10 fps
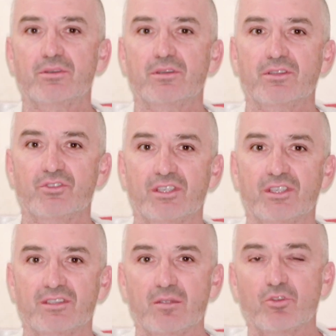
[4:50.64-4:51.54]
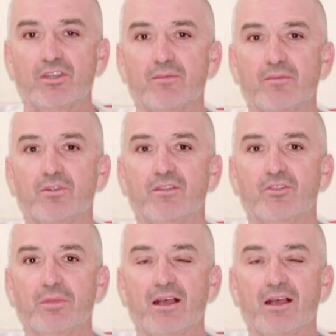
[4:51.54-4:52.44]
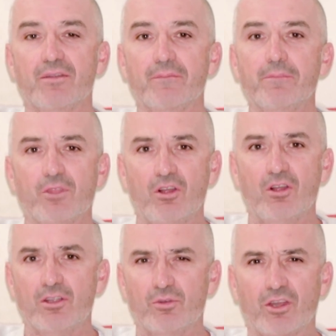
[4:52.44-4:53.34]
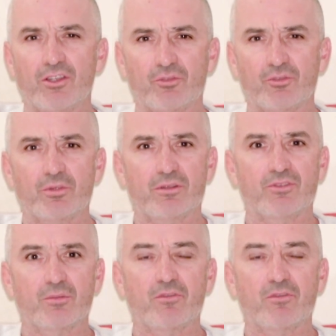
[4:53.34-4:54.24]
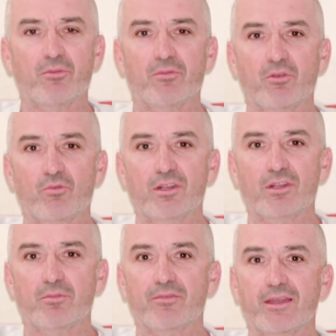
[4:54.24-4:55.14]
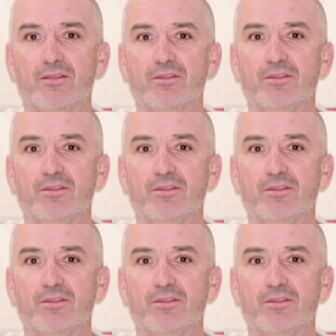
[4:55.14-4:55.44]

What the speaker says: as you get deeper and deeper into this path. Hollywoodized, but some of them are really profound.